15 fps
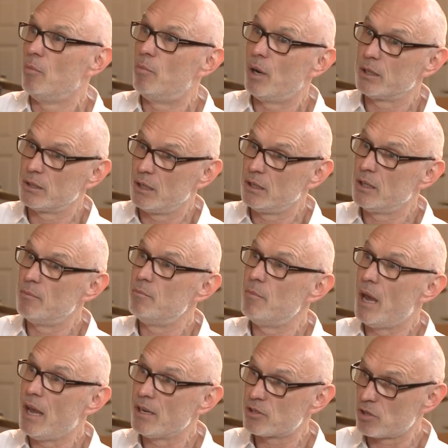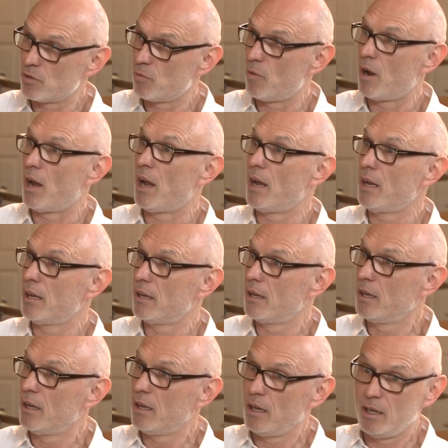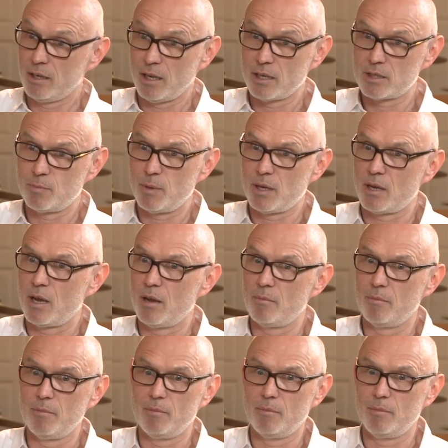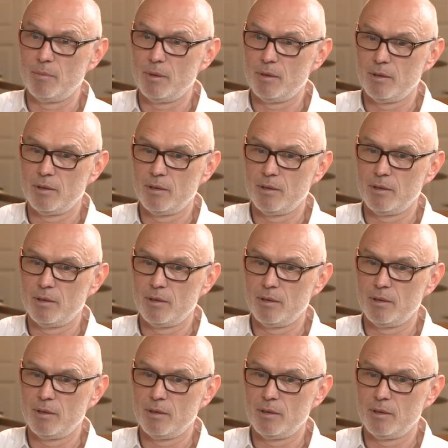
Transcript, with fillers: But in a major way, it has become